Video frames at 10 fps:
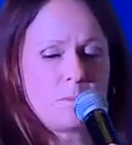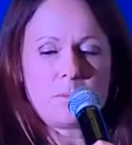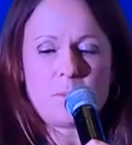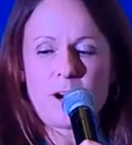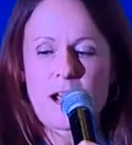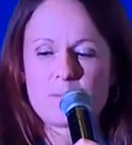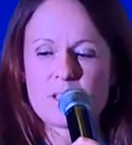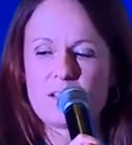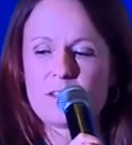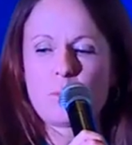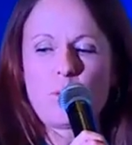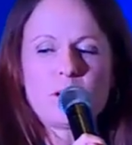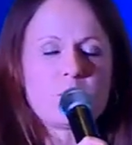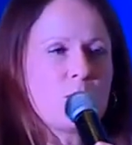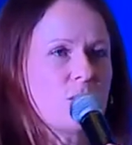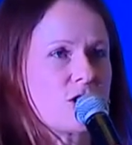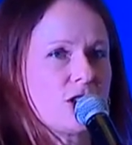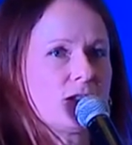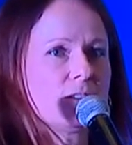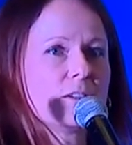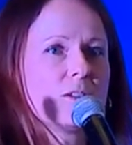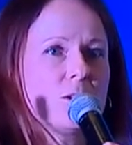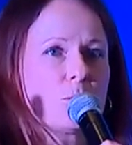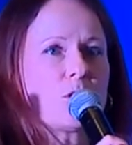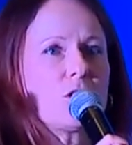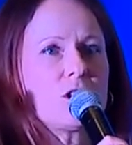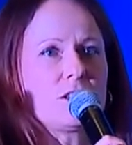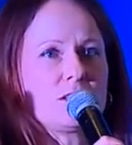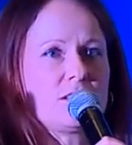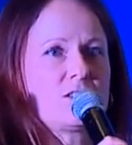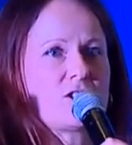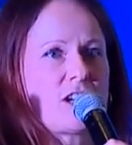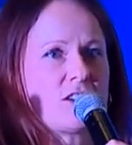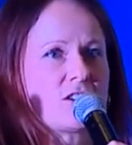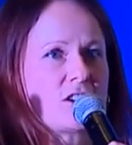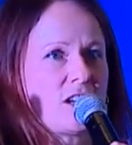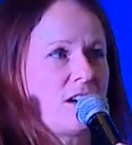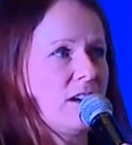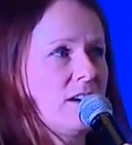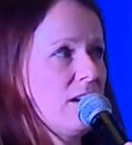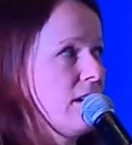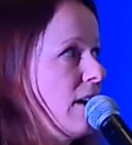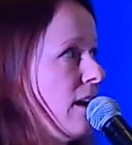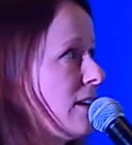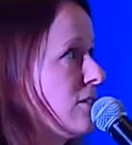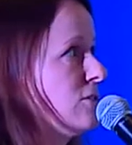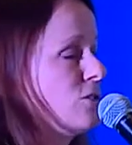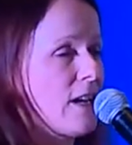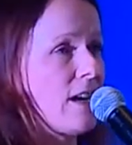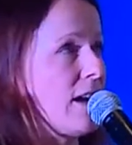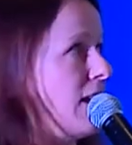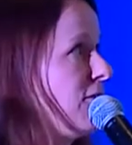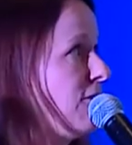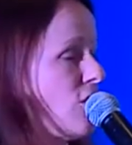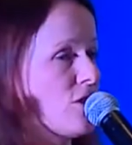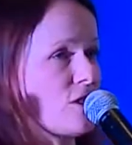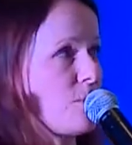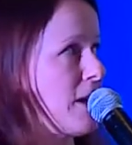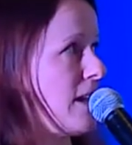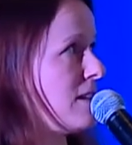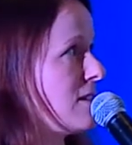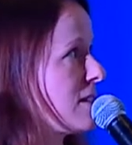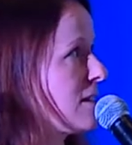Perhaps even more important, the world is changing at a really fast pace.